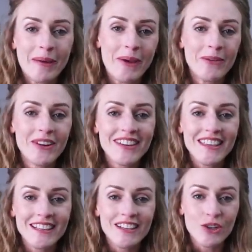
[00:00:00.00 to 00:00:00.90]
Begonia
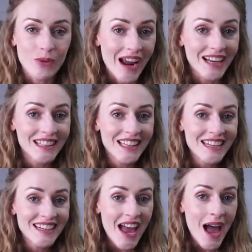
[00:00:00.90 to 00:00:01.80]

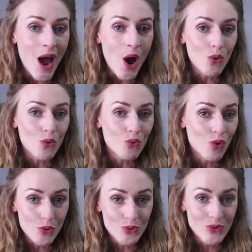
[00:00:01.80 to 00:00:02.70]
Cracklin'
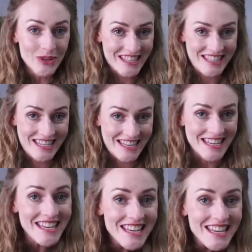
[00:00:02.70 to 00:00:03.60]

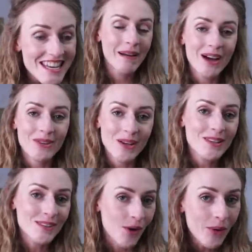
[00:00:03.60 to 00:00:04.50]
Rosie, Begonia
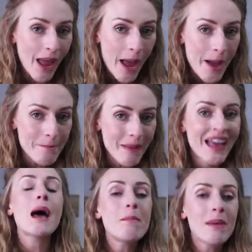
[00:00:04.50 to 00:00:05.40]
Snowcap,
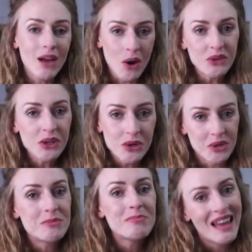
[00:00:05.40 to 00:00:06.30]
and Begonia
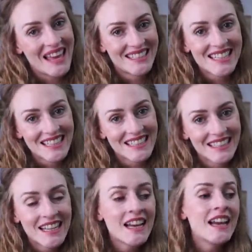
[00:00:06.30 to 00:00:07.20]
Good and
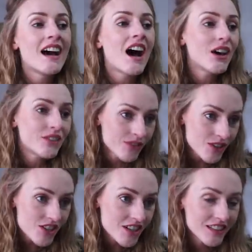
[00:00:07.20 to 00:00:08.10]
Plenty.
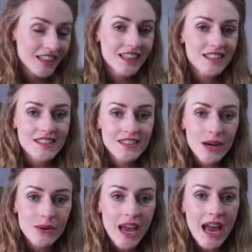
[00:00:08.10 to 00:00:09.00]
Unfortunately,
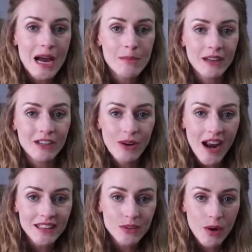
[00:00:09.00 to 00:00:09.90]
Snowcap and
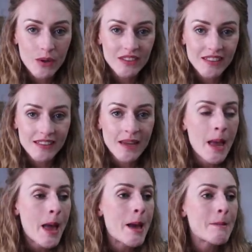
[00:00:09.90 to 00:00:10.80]
Cracklin' Rosie
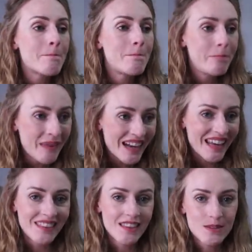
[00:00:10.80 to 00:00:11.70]
bit
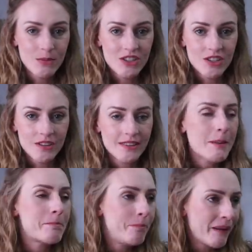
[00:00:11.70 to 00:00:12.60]
it this winter. They
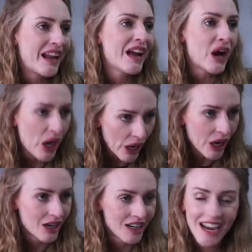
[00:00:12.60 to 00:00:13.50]
bit it hard.